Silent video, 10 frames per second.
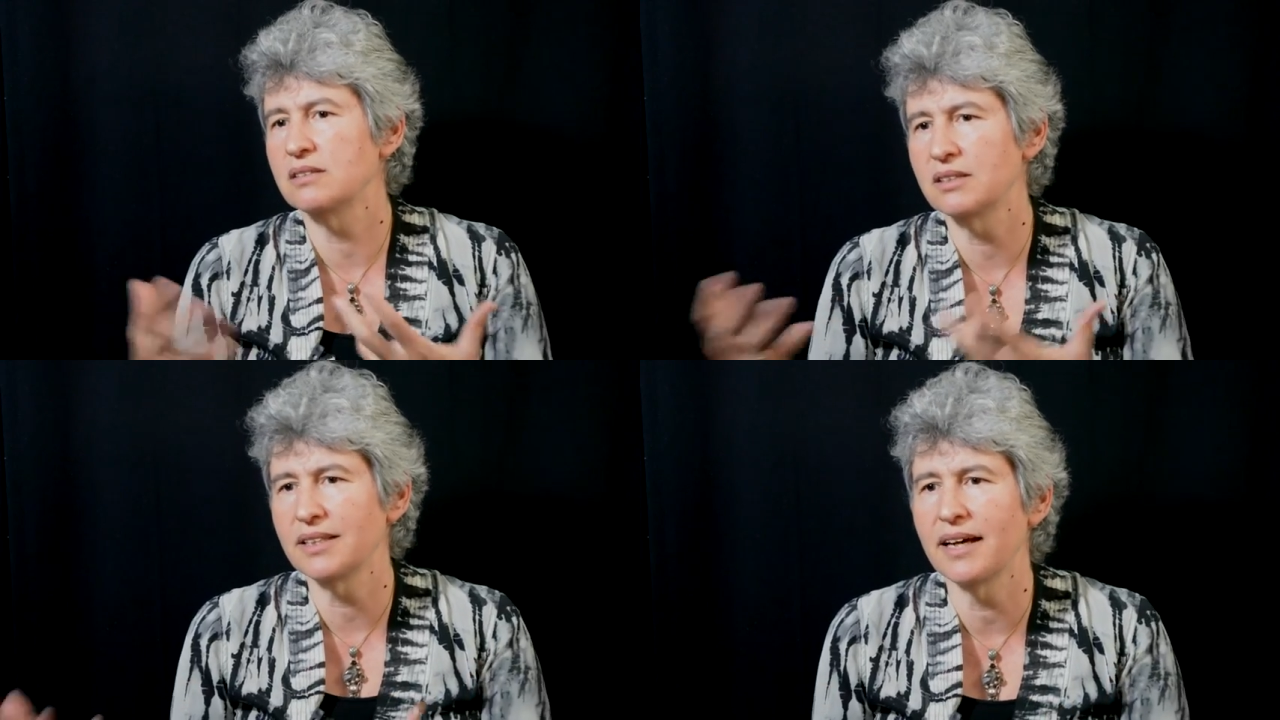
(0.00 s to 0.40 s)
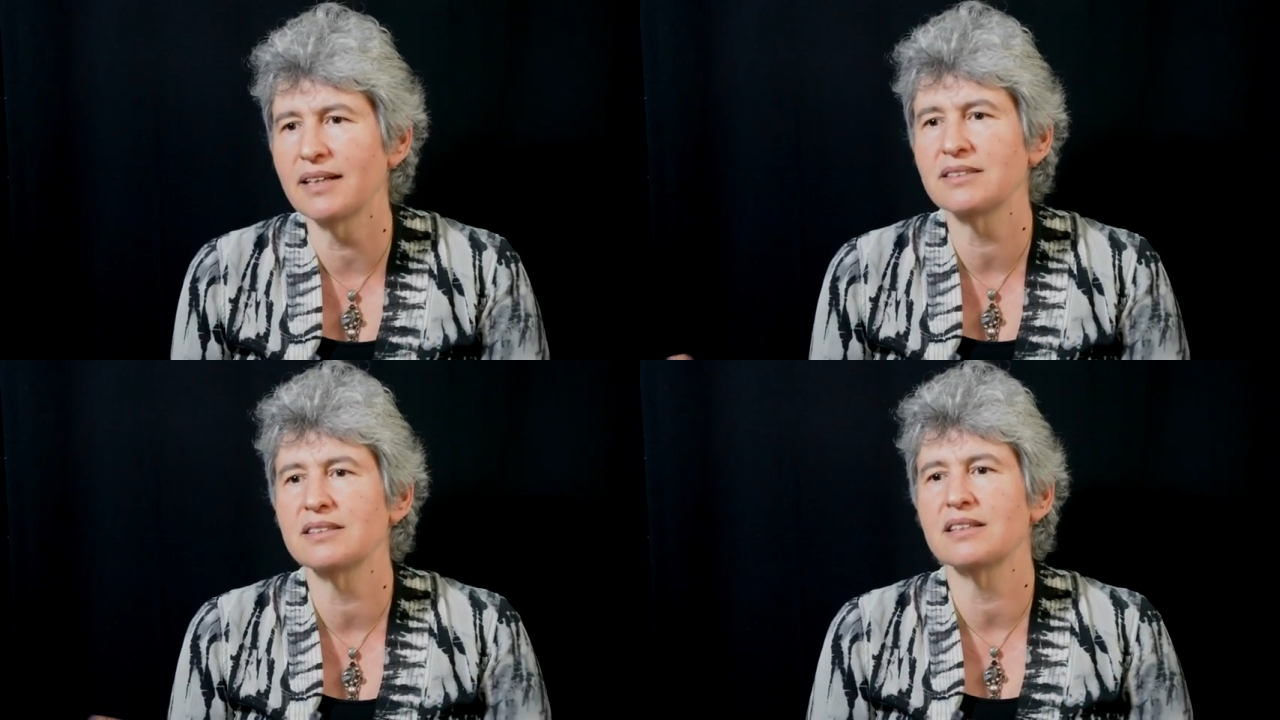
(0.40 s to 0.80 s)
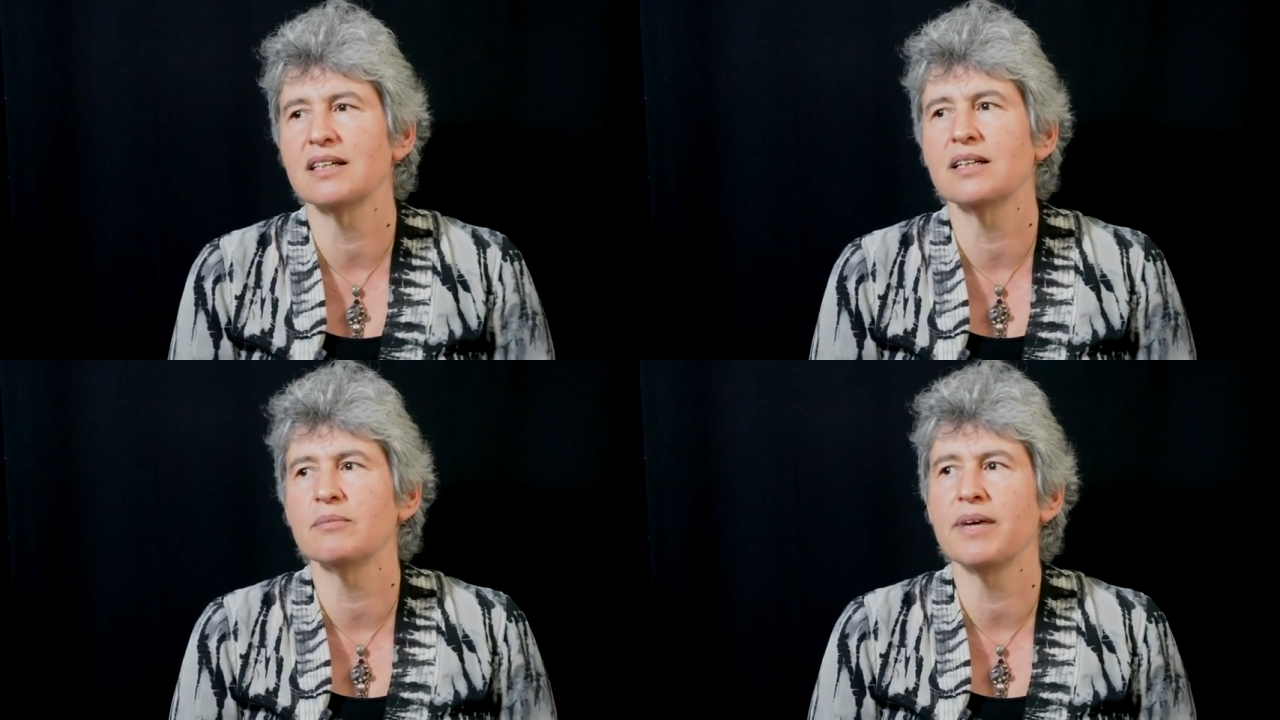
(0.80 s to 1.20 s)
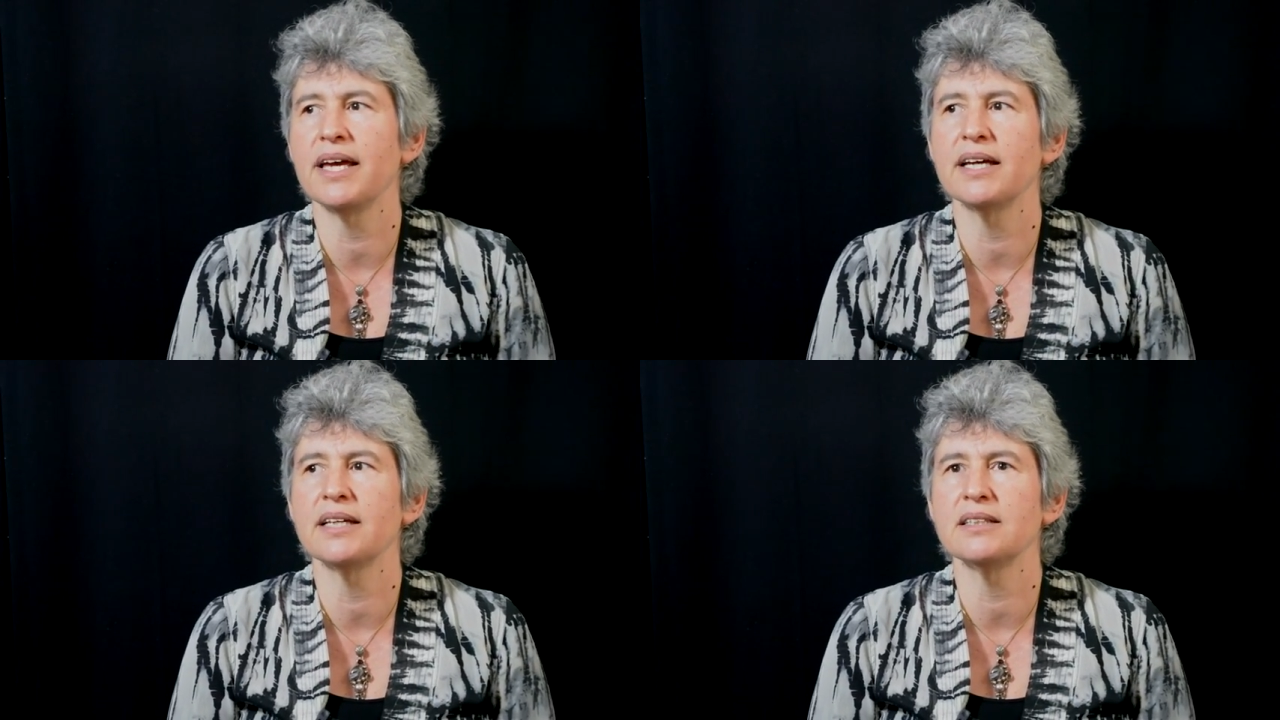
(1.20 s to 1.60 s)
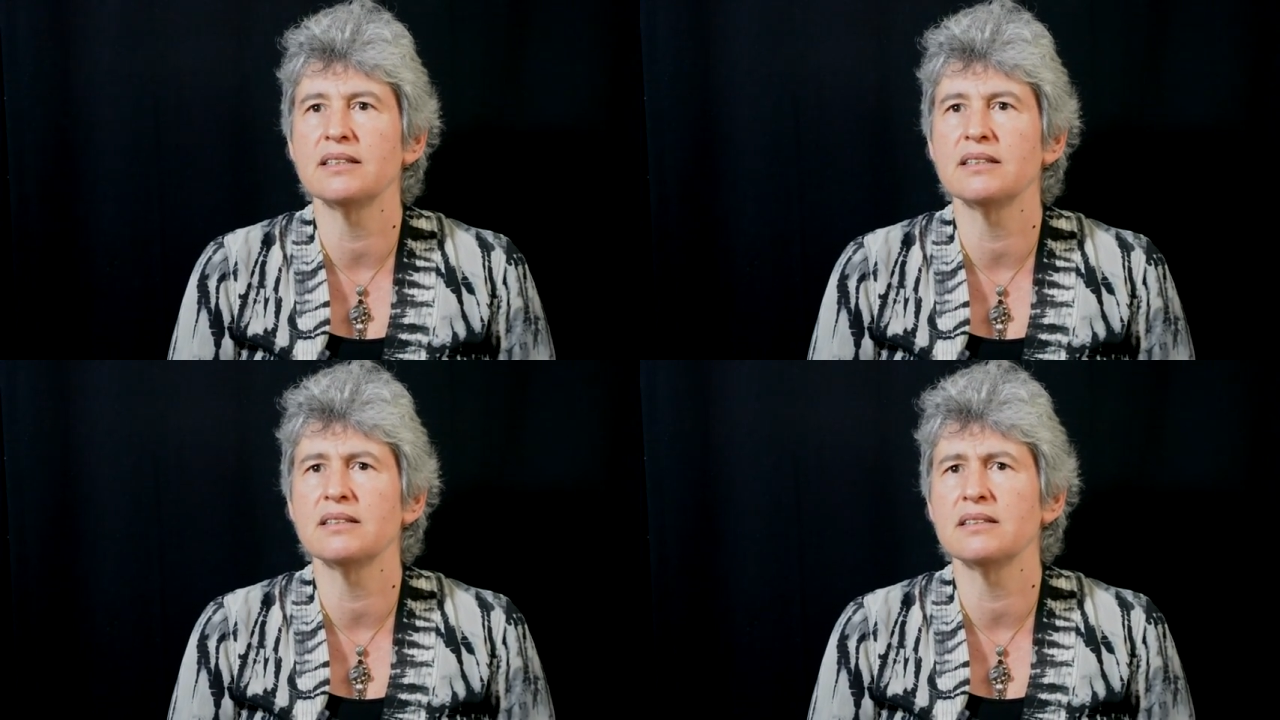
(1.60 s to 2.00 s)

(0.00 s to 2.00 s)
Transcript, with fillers: to get, um, and